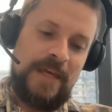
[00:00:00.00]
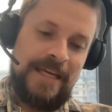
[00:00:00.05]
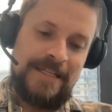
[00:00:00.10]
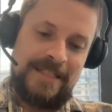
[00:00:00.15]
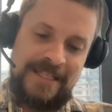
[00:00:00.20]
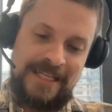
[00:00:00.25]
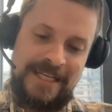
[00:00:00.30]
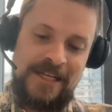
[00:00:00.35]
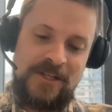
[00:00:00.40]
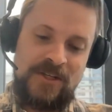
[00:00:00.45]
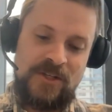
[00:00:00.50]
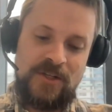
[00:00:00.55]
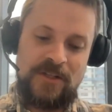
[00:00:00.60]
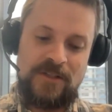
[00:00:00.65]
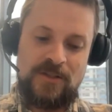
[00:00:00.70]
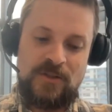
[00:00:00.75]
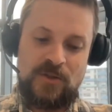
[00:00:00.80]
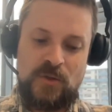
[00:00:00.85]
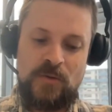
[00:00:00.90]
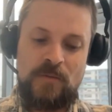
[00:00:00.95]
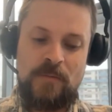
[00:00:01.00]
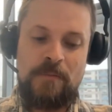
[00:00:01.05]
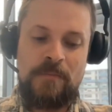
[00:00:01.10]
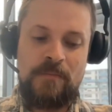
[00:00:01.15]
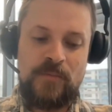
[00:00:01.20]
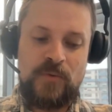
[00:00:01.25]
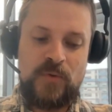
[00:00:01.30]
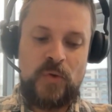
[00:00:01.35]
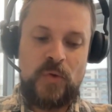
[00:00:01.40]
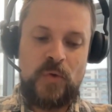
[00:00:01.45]
and teach it
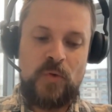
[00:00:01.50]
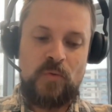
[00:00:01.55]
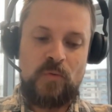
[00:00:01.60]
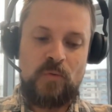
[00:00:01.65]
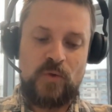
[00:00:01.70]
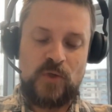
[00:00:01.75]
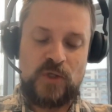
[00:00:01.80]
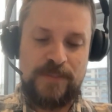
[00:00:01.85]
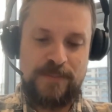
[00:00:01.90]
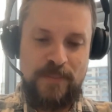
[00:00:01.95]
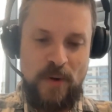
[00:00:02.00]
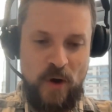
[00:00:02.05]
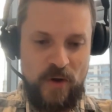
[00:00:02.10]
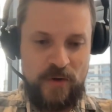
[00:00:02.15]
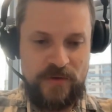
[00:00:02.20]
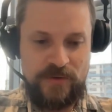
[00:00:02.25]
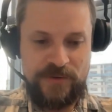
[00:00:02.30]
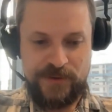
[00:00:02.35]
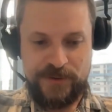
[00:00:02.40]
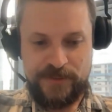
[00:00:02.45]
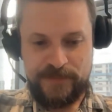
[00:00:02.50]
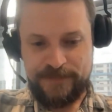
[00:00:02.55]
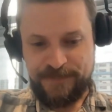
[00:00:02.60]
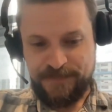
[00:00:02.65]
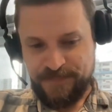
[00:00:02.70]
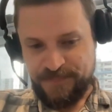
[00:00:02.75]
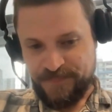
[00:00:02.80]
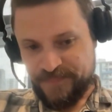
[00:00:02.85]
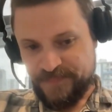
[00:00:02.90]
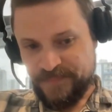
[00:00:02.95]
to respond
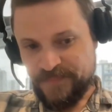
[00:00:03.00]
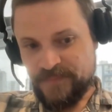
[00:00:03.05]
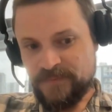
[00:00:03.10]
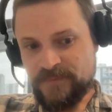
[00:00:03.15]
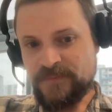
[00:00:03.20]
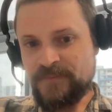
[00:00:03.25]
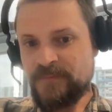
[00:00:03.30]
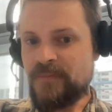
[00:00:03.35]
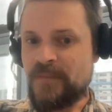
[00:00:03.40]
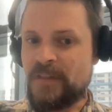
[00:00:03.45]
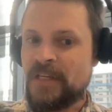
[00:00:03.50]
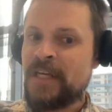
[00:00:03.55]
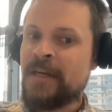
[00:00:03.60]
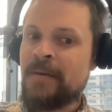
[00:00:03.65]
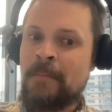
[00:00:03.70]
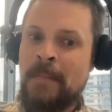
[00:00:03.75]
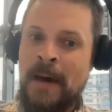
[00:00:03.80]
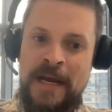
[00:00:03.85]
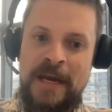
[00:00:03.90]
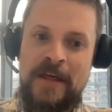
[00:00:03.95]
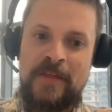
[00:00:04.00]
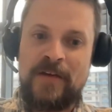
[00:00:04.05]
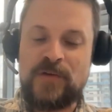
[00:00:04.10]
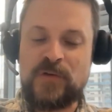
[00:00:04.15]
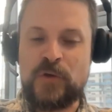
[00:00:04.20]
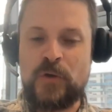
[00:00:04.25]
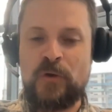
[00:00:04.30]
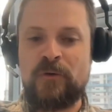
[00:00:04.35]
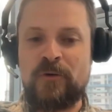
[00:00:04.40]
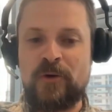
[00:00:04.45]
in a manner
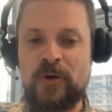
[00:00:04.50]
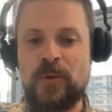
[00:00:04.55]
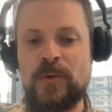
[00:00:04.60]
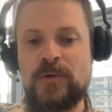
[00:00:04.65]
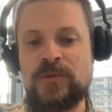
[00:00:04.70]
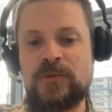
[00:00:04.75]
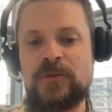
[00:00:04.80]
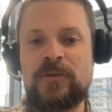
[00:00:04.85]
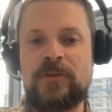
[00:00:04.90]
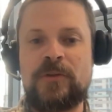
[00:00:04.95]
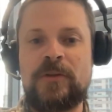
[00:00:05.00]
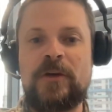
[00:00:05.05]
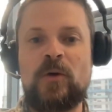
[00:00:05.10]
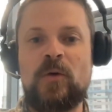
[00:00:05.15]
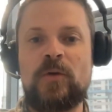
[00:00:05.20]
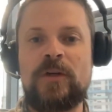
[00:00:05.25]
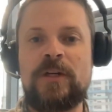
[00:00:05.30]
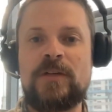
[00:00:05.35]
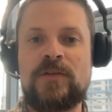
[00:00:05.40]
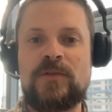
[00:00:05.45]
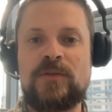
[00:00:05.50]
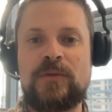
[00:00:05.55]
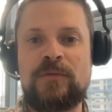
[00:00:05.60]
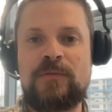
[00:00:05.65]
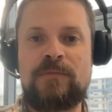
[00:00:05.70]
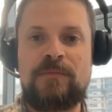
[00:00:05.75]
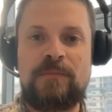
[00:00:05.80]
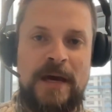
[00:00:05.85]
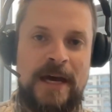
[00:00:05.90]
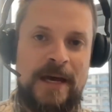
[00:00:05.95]
that's congruent to the audience of
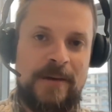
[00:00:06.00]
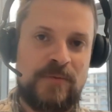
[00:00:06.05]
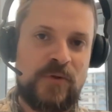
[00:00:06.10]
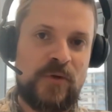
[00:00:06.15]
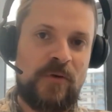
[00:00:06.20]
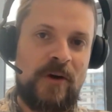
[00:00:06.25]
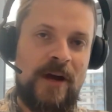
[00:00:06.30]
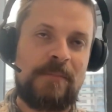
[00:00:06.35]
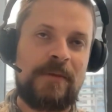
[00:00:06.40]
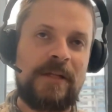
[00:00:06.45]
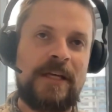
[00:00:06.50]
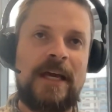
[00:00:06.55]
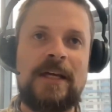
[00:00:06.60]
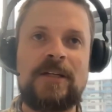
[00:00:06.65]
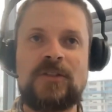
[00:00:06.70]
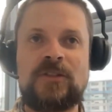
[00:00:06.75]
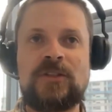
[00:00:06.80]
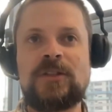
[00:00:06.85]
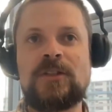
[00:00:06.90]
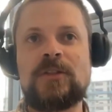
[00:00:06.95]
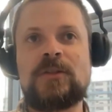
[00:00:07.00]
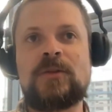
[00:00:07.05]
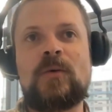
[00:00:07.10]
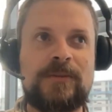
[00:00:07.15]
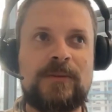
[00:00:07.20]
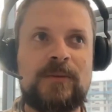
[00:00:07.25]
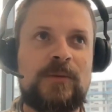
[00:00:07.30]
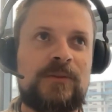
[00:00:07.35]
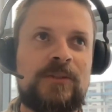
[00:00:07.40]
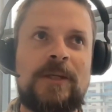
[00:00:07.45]
perhaps your application
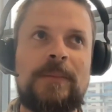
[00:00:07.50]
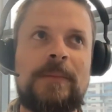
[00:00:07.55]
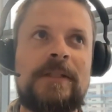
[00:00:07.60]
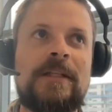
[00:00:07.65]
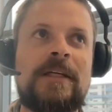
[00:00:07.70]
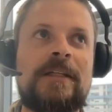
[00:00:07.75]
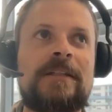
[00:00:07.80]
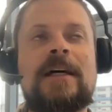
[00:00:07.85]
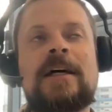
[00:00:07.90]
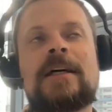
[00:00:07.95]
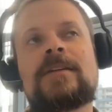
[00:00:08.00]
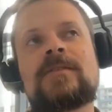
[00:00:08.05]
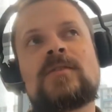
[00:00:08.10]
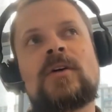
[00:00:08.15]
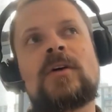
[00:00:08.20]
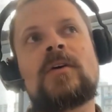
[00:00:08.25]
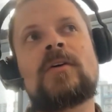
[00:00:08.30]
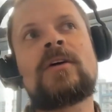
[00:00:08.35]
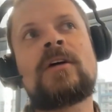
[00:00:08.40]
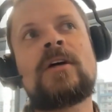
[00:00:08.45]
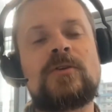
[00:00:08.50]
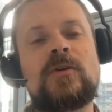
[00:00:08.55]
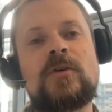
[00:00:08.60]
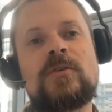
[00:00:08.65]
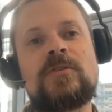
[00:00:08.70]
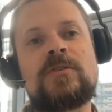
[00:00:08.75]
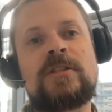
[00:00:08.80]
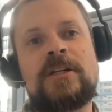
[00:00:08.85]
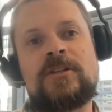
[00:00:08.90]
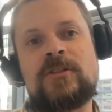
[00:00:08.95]
or something like that. So you
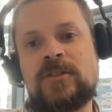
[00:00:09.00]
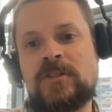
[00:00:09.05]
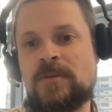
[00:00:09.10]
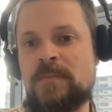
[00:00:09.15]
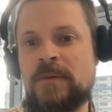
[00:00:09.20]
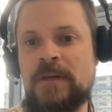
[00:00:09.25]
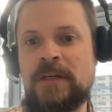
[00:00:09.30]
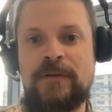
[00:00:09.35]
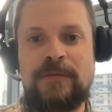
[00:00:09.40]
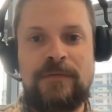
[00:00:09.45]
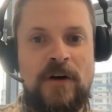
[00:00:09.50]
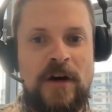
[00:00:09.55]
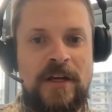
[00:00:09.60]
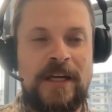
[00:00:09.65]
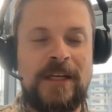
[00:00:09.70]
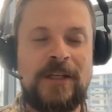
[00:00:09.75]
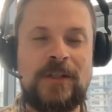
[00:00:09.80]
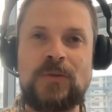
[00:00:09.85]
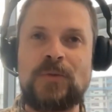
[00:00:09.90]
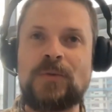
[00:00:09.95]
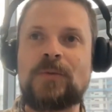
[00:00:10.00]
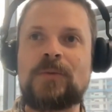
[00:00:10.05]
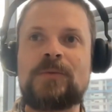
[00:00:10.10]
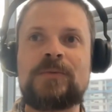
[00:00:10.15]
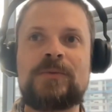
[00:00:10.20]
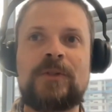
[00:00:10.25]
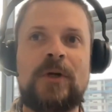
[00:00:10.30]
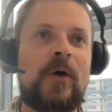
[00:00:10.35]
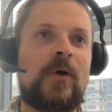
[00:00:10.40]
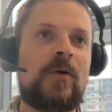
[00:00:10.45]
could teach it to be a
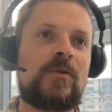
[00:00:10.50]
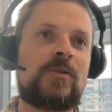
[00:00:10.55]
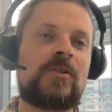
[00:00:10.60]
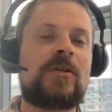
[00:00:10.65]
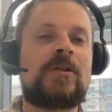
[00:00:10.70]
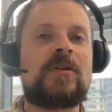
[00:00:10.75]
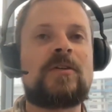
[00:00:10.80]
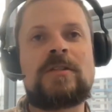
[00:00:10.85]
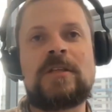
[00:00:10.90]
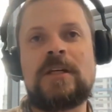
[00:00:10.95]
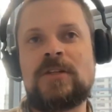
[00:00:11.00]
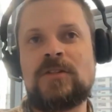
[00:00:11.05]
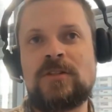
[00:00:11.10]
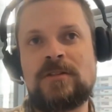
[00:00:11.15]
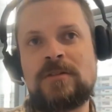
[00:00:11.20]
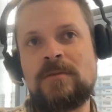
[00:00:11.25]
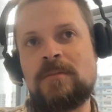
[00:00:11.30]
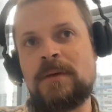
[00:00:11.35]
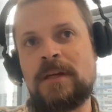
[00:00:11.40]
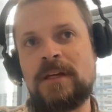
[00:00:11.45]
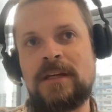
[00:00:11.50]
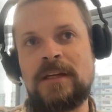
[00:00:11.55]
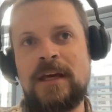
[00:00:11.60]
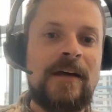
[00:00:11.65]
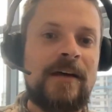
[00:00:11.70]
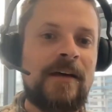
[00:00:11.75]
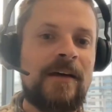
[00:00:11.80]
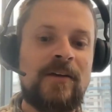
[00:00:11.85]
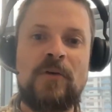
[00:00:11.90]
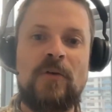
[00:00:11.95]
financial coach. You could teach it to be
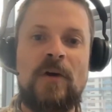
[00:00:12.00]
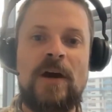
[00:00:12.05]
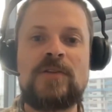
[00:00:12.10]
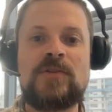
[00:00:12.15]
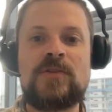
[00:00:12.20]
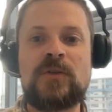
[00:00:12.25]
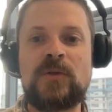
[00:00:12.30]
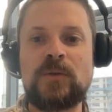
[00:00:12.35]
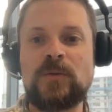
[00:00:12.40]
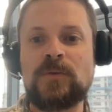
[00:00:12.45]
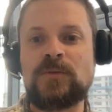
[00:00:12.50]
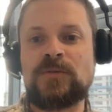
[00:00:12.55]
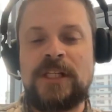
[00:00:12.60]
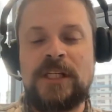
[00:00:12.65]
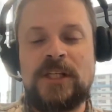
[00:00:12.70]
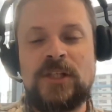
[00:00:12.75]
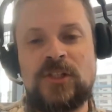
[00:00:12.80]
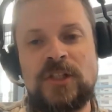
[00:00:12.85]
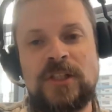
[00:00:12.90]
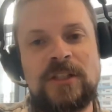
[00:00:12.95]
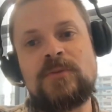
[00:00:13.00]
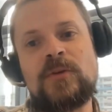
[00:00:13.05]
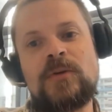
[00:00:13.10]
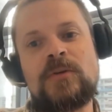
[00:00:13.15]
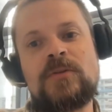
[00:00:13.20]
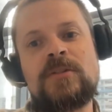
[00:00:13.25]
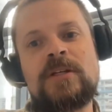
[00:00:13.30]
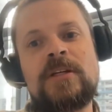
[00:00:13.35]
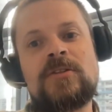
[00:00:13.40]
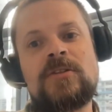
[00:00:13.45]
a grade school teacher. You
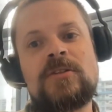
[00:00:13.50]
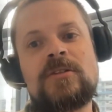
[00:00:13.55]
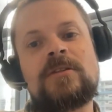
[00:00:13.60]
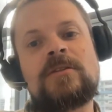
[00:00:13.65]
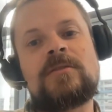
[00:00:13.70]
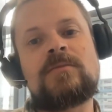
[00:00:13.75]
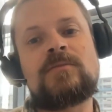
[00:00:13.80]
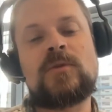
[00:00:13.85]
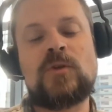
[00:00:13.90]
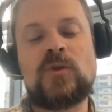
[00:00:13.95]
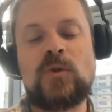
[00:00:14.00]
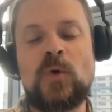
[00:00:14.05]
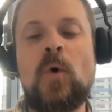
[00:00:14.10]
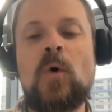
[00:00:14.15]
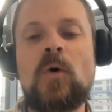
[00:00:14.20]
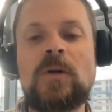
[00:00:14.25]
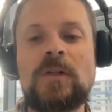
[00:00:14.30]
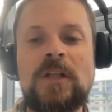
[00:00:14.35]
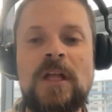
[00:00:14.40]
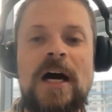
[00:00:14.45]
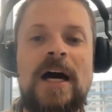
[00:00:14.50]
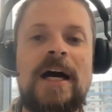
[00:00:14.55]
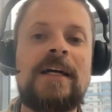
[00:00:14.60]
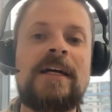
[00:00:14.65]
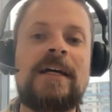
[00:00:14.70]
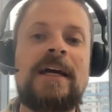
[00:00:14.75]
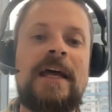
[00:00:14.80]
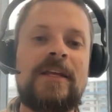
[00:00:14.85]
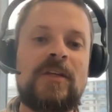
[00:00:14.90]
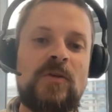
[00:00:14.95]
could teach it to talk like
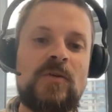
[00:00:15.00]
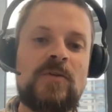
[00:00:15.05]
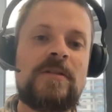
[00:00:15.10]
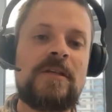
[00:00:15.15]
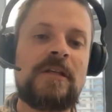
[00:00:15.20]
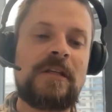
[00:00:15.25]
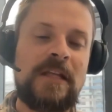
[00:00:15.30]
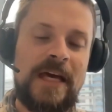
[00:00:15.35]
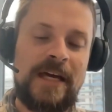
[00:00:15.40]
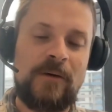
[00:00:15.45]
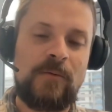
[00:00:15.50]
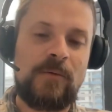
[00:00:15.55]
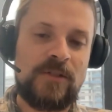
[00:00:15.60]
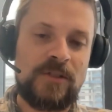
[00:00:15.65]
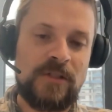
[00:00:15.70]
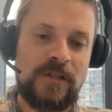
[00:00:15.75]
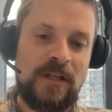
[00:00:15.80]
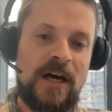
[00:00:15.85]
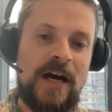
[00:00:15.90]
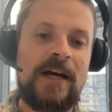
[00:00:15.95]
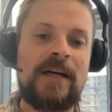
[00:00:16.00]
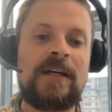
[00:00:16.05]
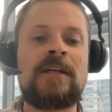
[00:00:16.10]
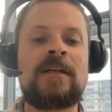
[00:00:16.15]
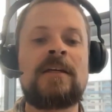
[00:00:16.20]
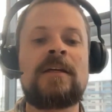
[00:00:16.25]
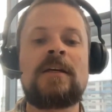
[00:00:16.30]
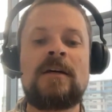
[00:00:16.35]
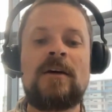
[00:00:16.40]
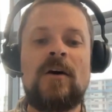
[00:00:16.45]
and use the language like
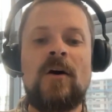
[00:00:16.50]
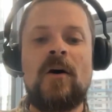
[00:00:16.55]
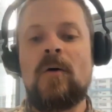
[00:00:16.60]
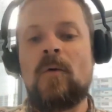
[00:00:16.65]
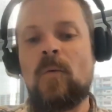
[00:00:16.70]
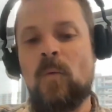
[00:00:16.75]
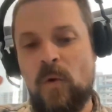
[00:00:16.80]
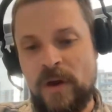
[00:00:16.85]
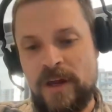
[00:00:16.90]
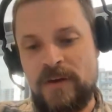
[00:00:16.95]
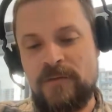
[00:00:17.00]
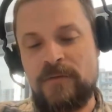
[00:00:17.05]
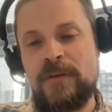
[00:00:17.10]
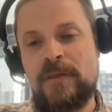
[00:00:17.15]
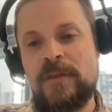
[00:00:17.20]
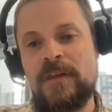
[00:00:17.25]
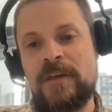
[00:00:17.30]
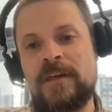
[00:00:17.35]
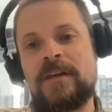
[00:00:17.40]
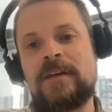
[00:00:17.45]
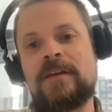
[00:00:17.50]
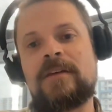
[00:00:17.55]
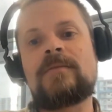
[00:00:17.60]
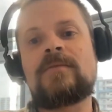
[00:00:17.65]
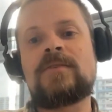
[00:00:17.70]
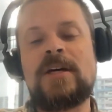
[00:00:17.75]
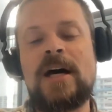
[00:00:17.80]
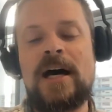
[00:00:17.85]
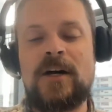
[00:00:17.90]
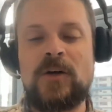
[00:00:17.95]
whatever the
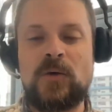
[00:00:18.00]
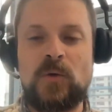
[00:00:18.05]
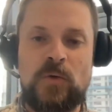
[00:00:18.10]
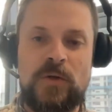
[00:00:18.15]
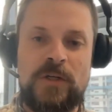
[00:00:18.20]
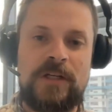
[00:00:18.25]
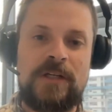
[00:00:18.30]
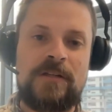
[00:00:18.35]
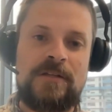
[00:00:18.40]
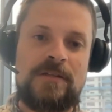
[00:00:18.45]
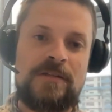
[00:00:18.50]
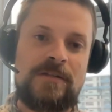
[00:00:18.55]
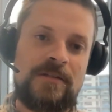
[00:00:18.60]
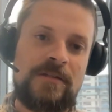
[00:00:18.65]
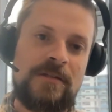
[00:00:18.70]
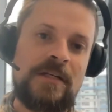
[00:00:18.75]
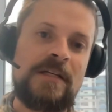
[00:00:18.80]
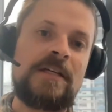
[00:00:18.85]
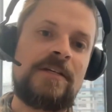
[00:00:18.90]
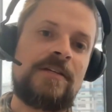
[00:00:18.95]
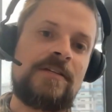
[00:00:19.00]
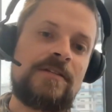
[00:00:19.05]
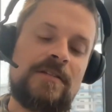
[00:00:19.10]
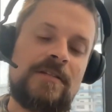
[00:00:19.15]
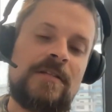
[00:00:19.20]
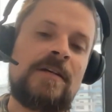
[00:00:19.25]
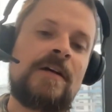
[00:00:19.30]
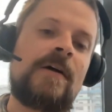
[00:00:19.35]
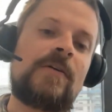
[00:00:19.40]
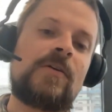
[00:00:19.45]
target audience is.